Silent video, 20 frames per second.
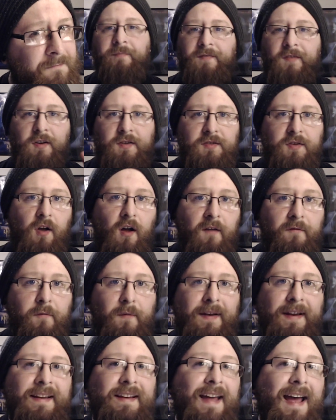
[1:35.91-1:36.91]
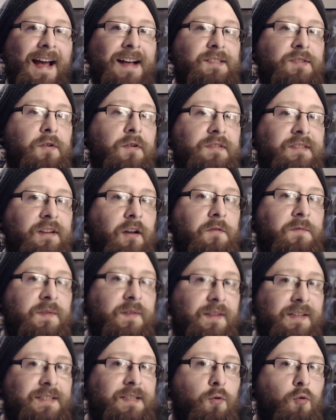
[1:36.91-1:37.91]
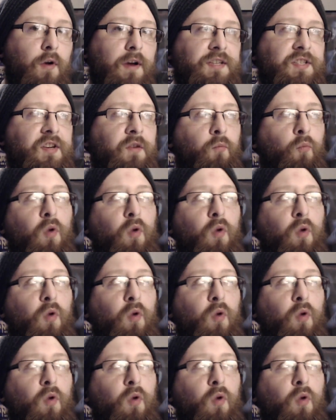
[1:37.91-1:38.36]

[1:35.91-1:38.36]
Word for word: First off, we need to ask ourselves this question